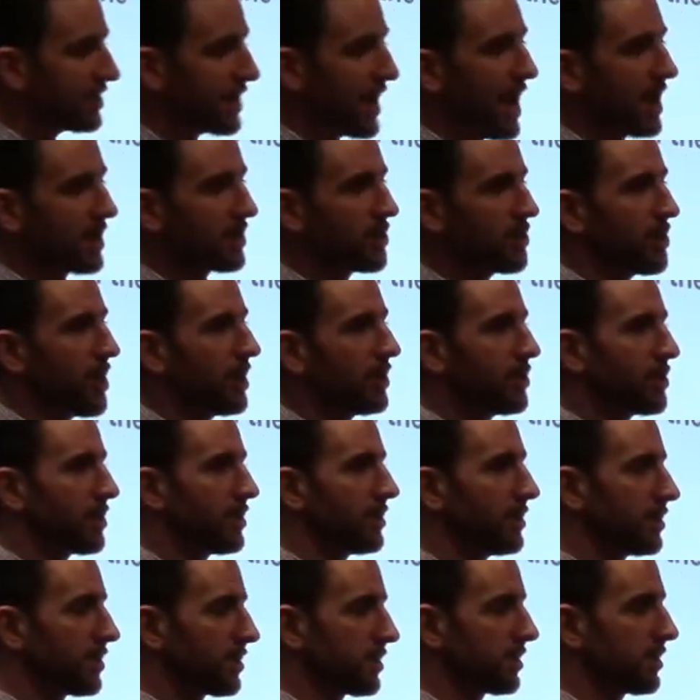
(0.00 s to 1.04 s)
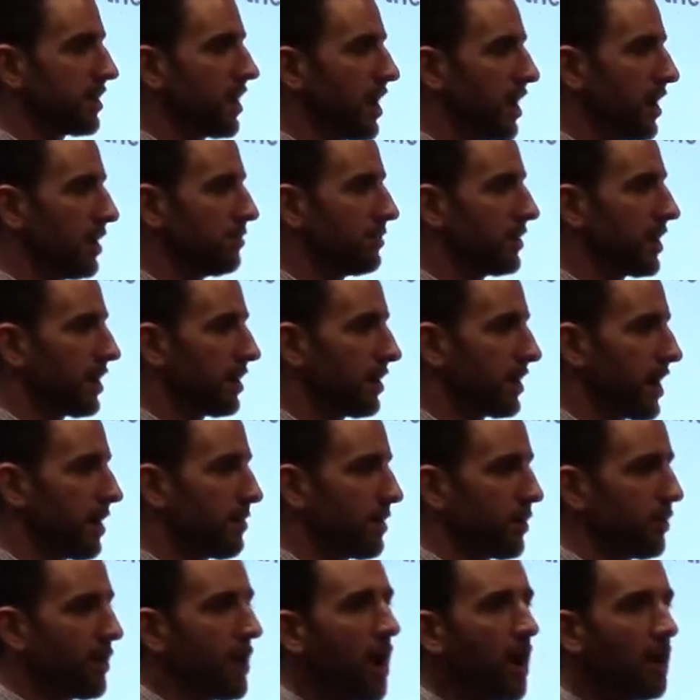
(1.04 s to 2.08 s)
tax changes that are
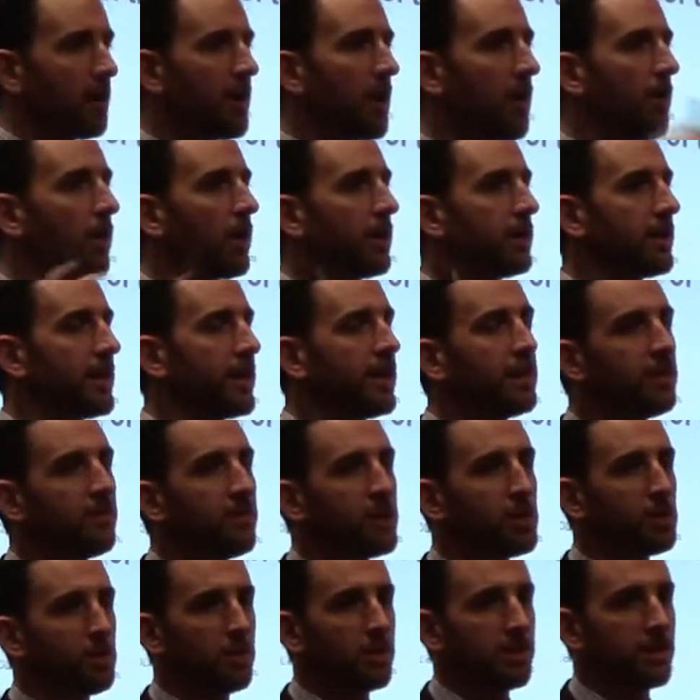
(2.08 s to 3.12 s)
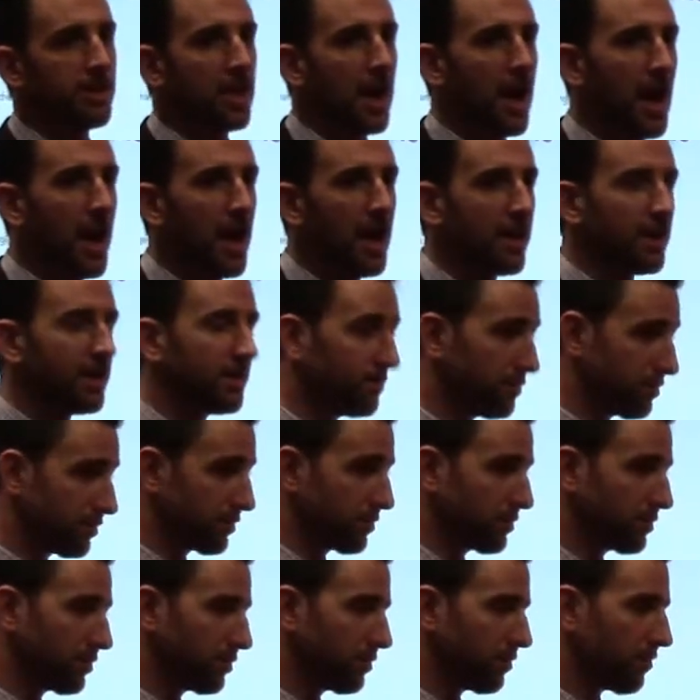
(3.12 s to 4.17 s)
coming. We all know on the individual side,
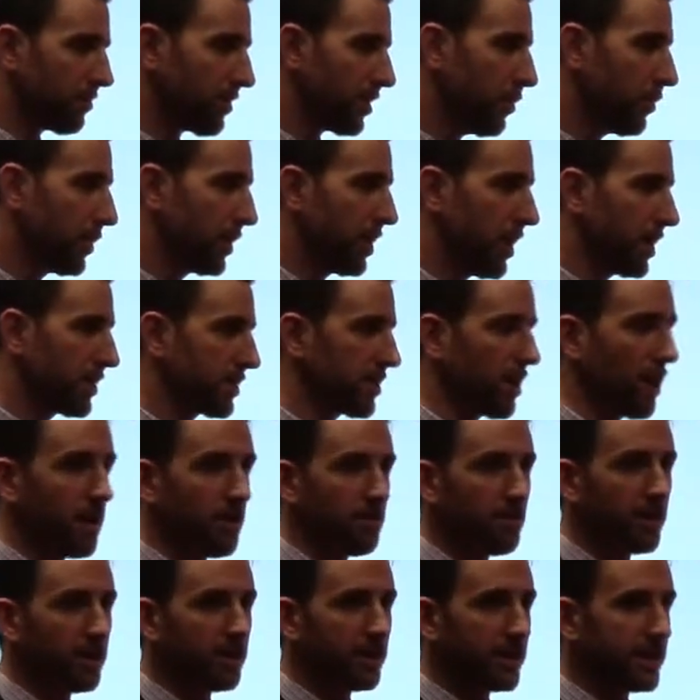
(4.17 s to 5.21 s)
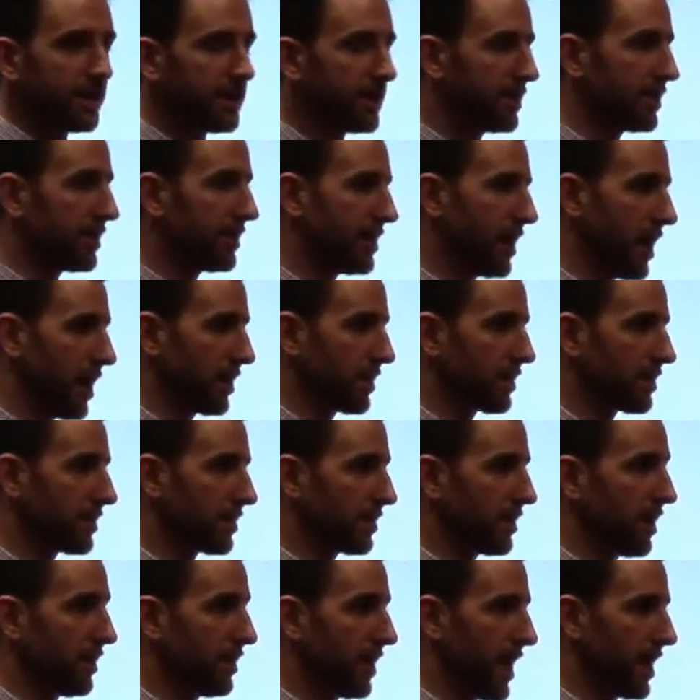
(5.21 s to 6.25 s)
we lost our ability to
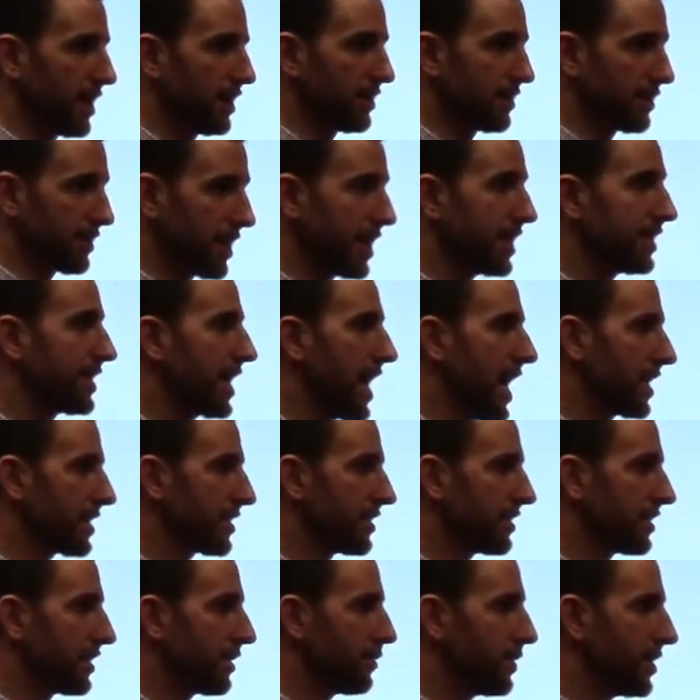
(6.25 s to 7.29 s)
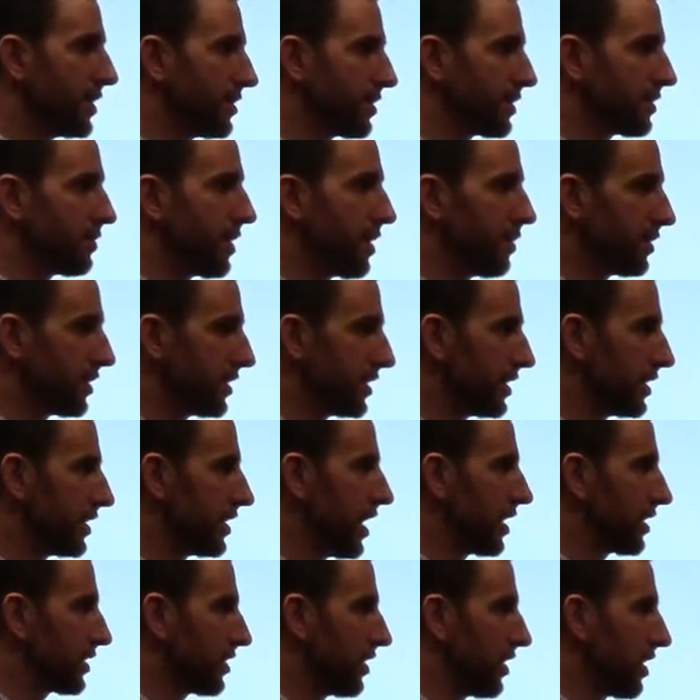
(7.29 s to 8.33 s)
deduct a lot of state taxes that we used to be able to
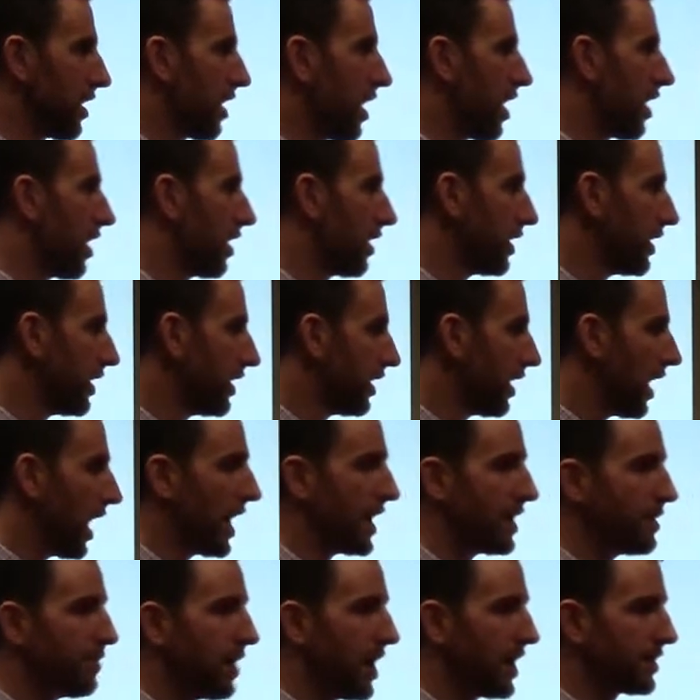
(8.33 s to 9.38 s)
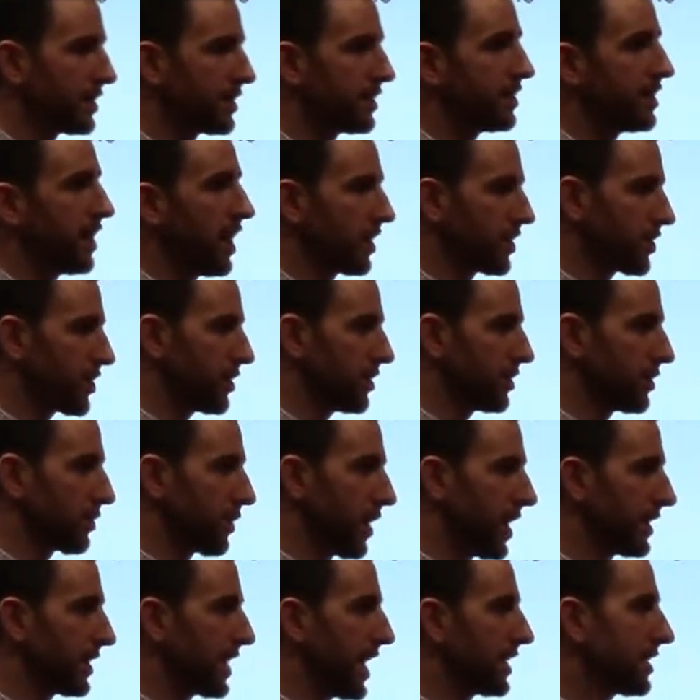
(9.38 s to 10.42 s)
deduct on our itemized deductions,
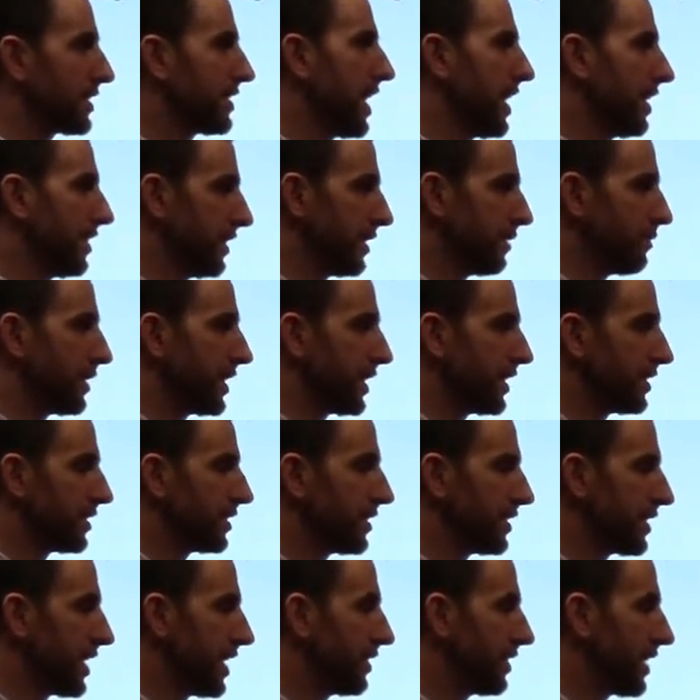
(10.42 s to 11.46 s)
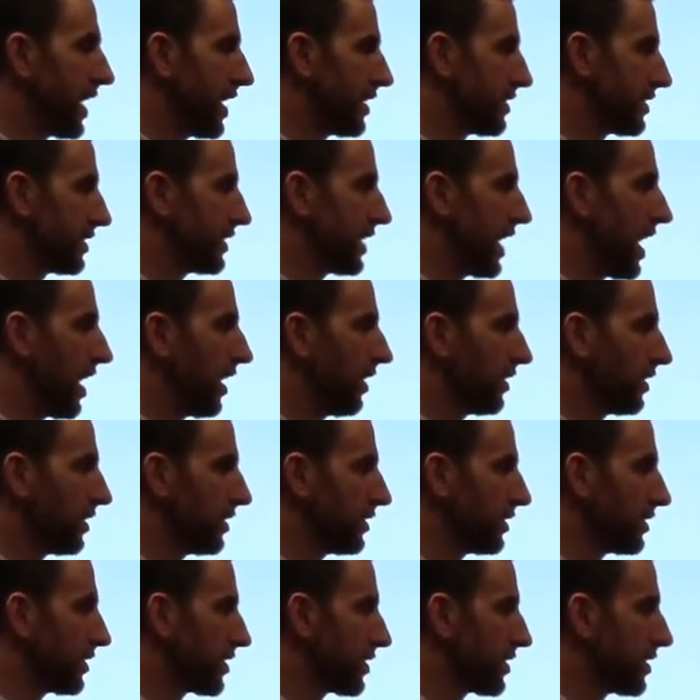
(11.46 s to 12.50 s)
right? That's now limited to
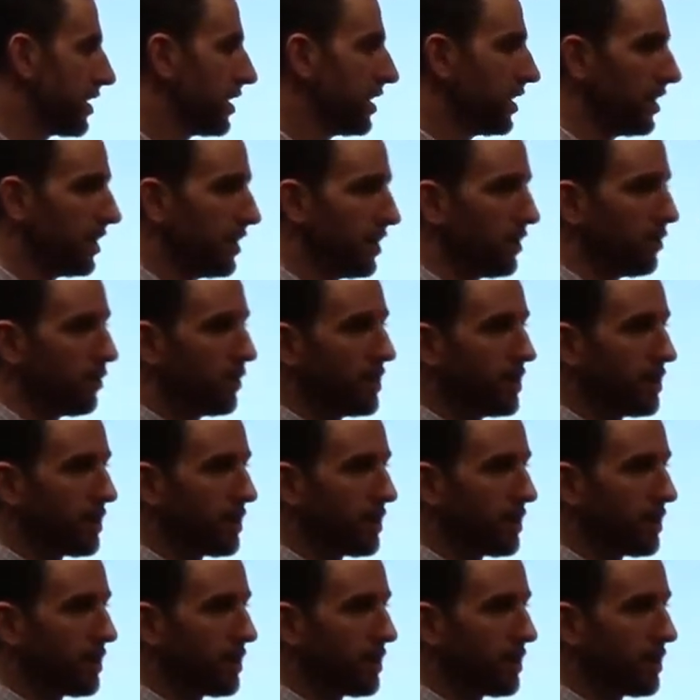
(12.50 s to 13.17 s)
$10,000 when